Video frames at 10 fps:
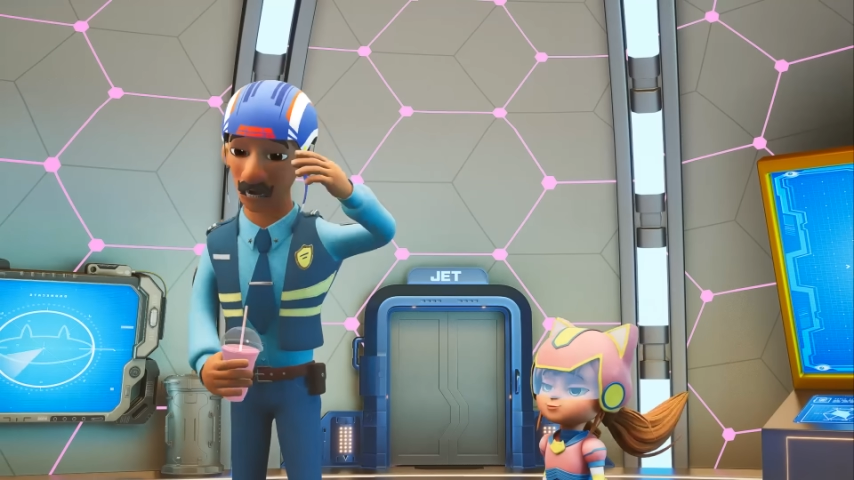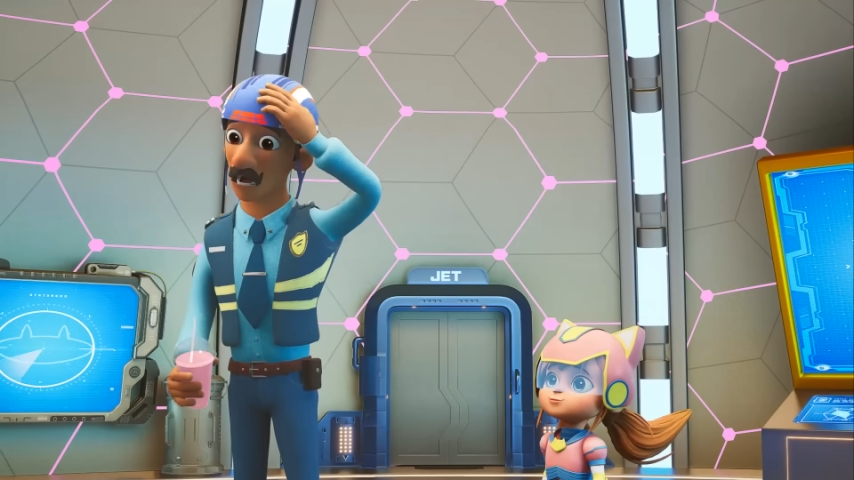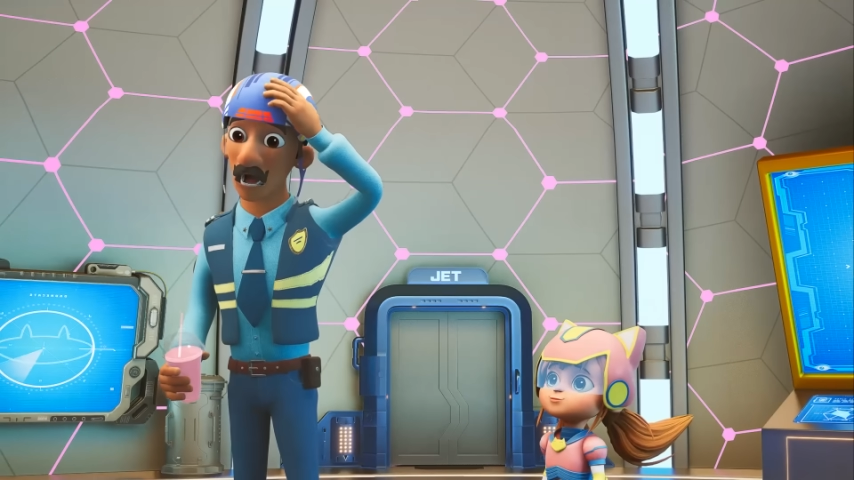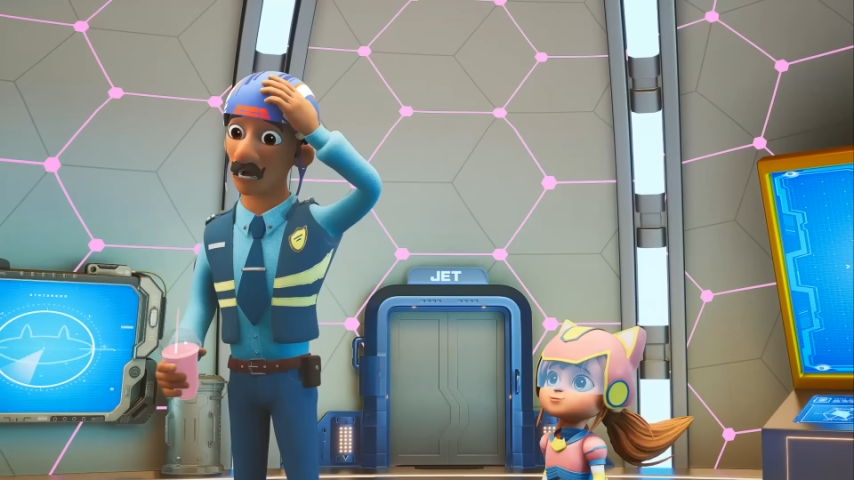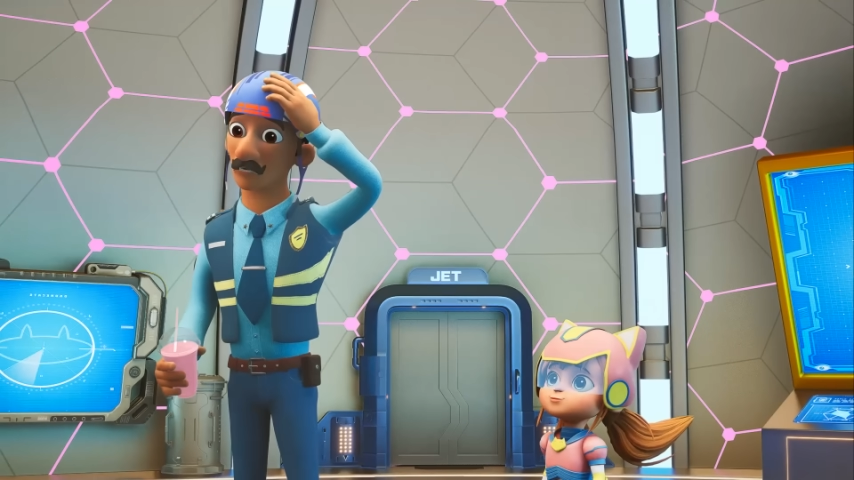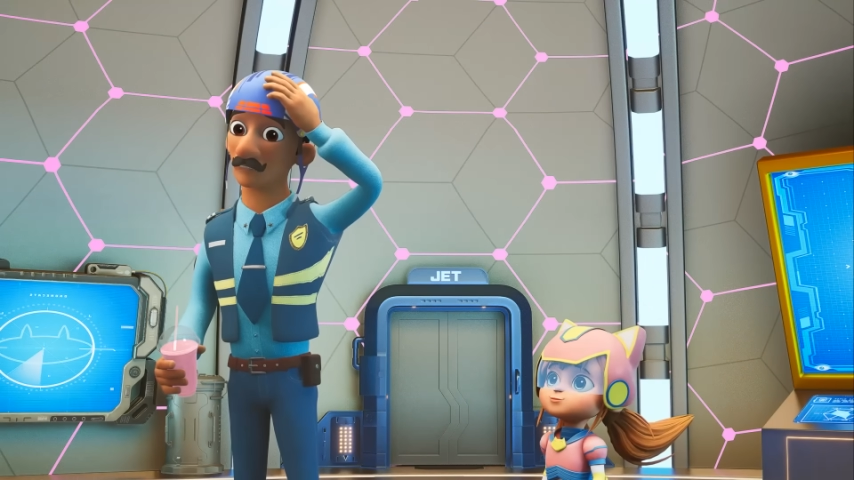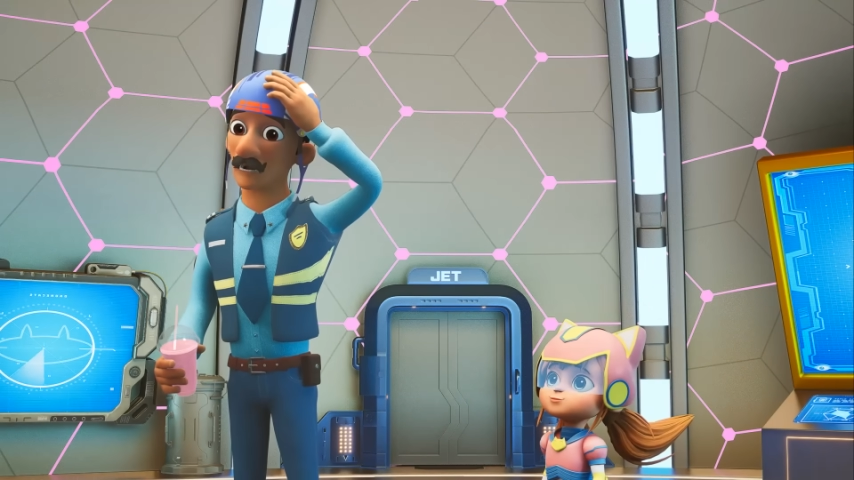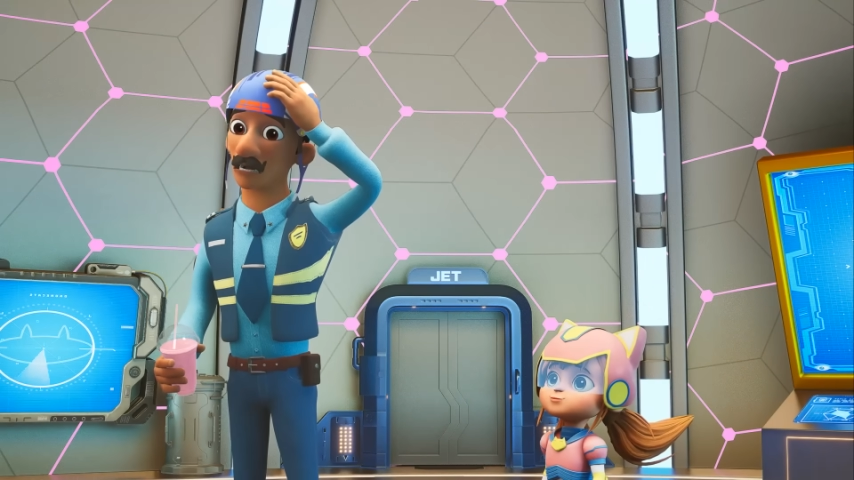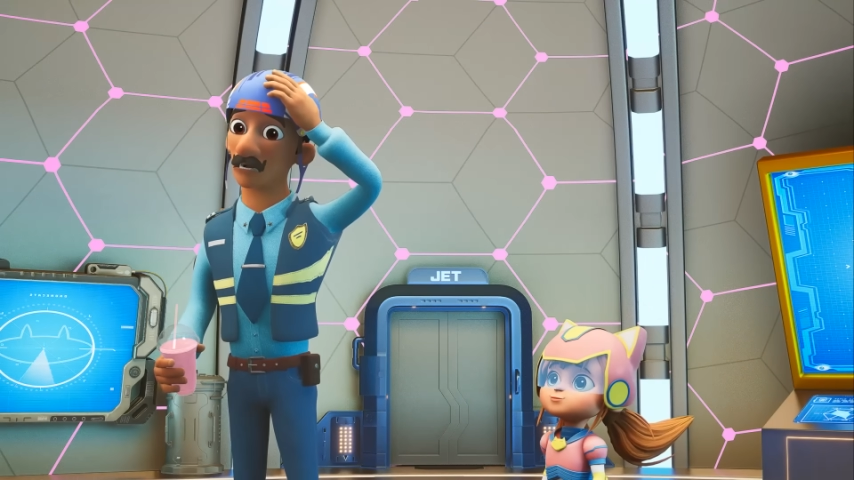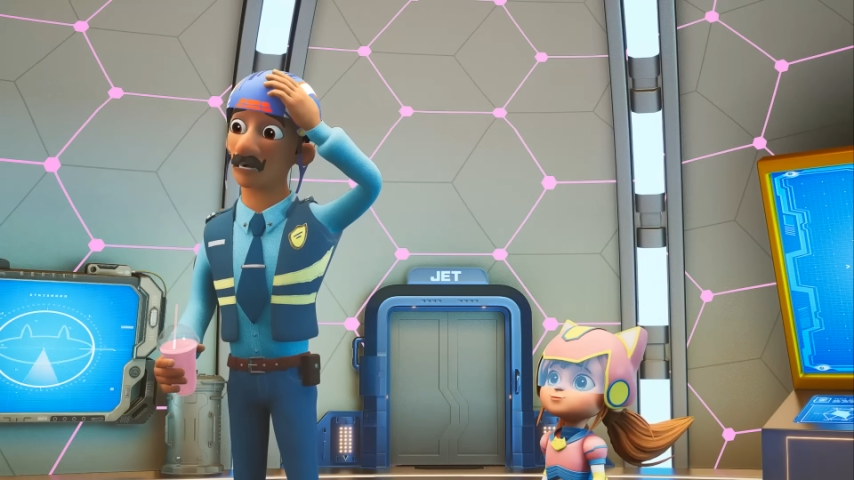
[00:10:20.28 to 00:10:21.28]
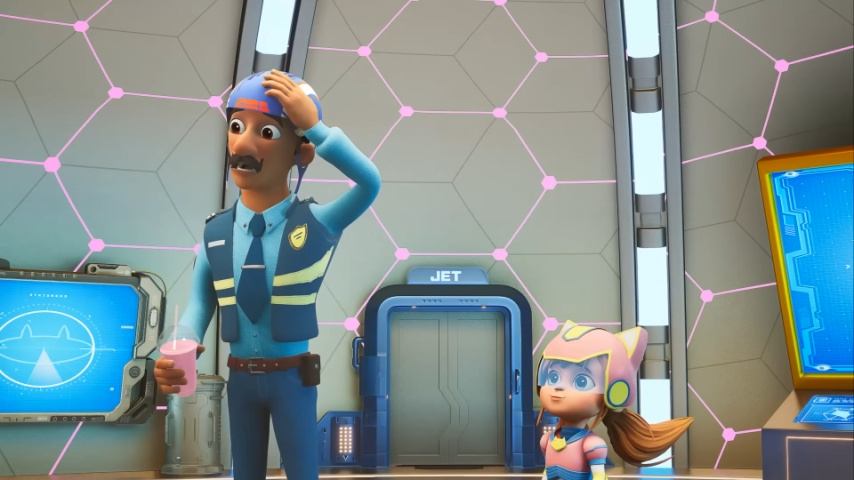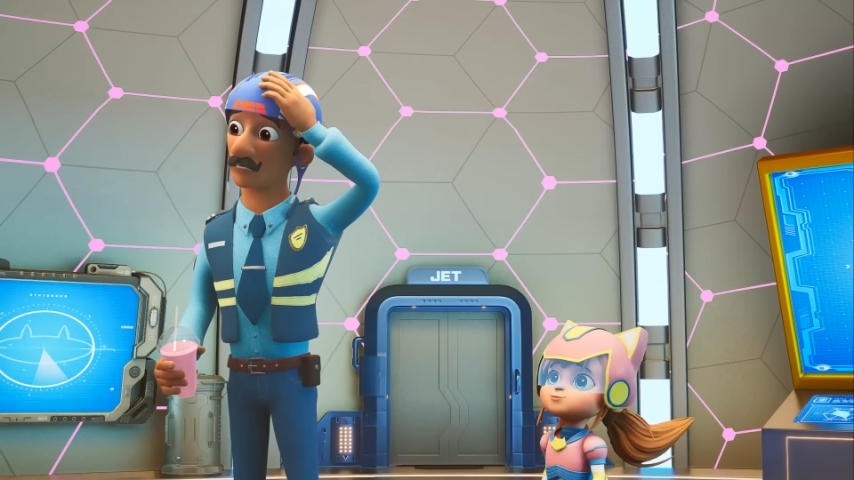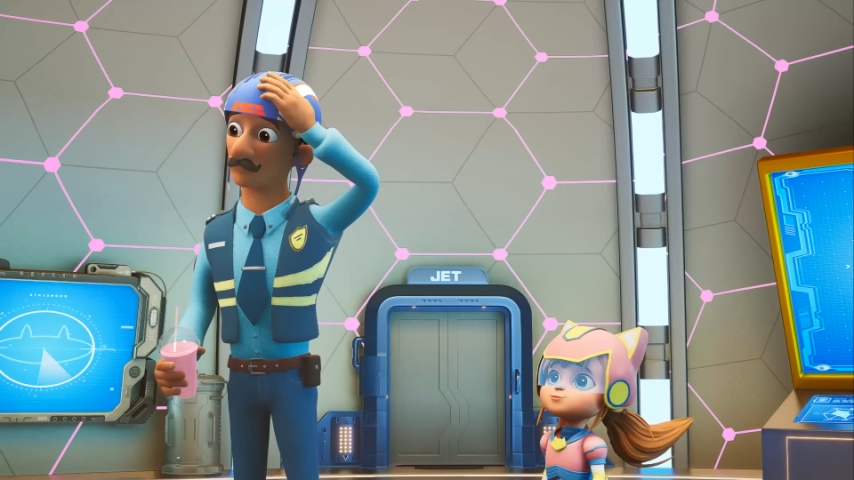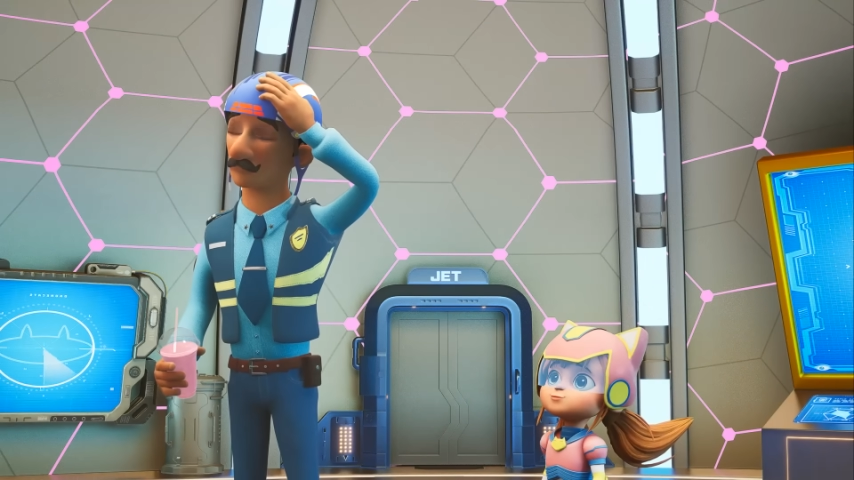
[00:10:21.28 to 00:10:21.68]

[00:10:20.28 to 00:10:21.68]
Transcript: brave freeze,